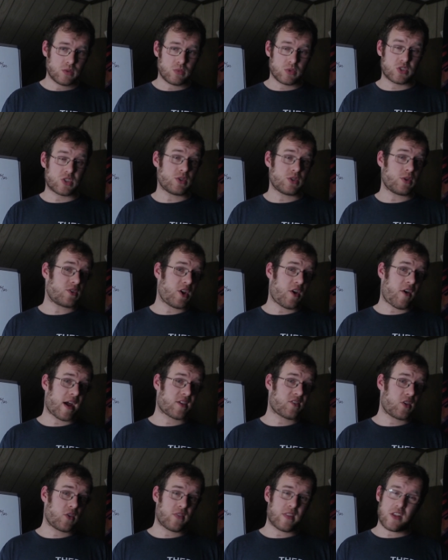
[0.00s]
we'll see what
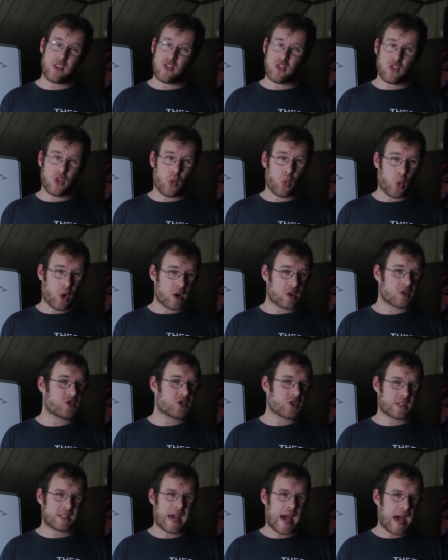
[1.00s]
DRX, this is the
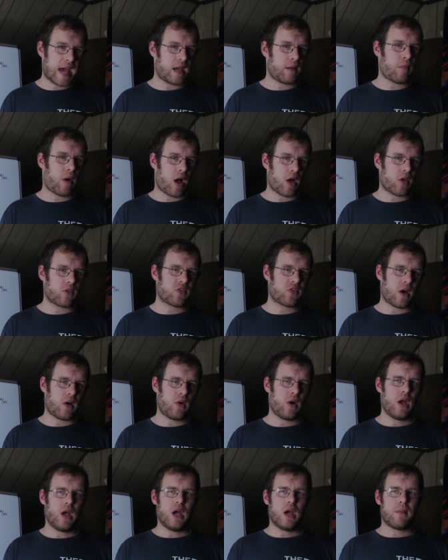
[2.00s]
worst time
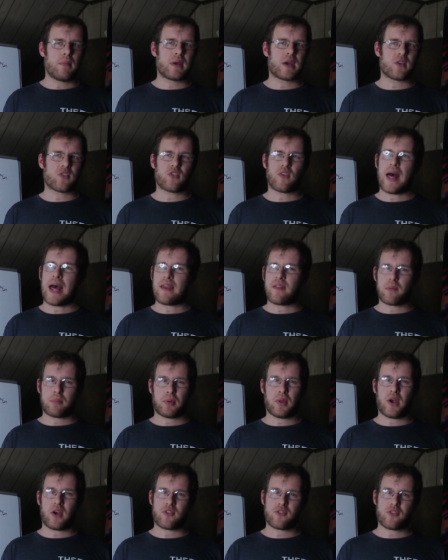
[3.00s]
also, because a lot of the
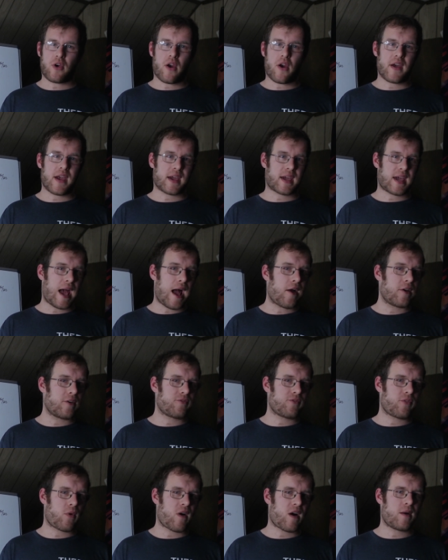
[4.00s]
players are already
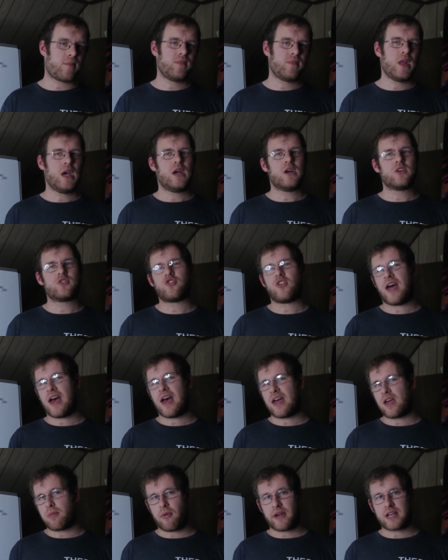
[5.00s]
accounted for. So now
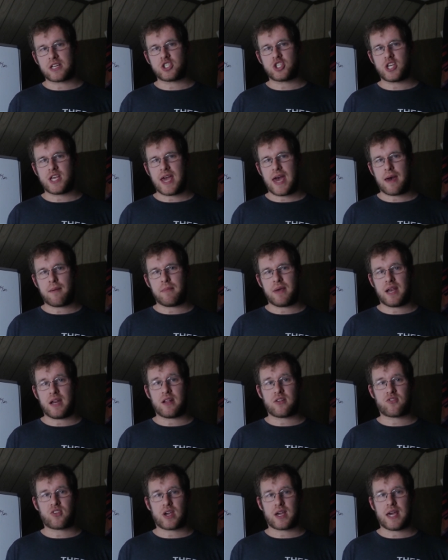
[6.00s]
you bring a GM in
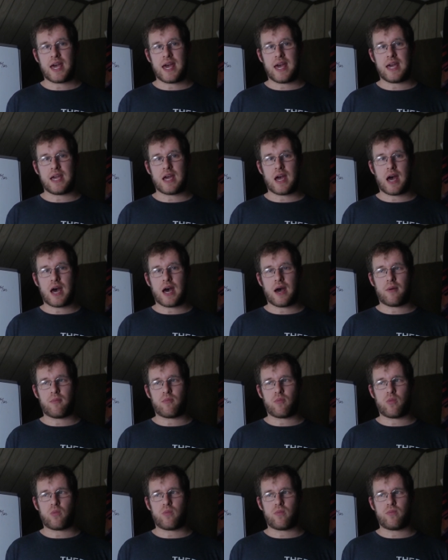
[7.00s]
and it's like, hey,
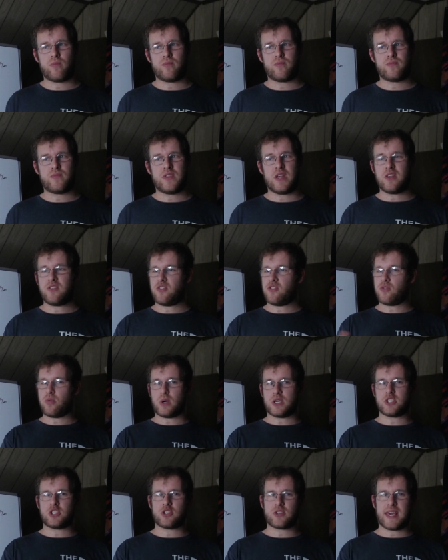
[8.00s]
this is
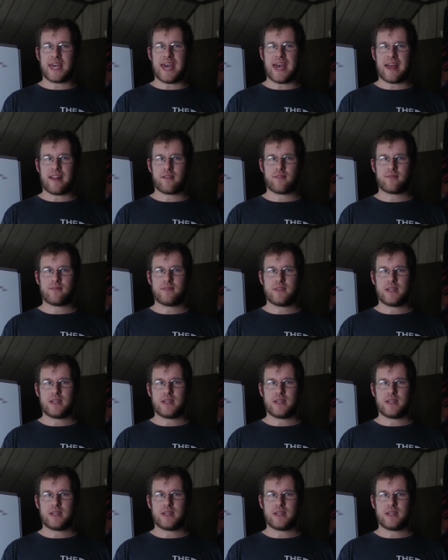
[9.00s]
what you get.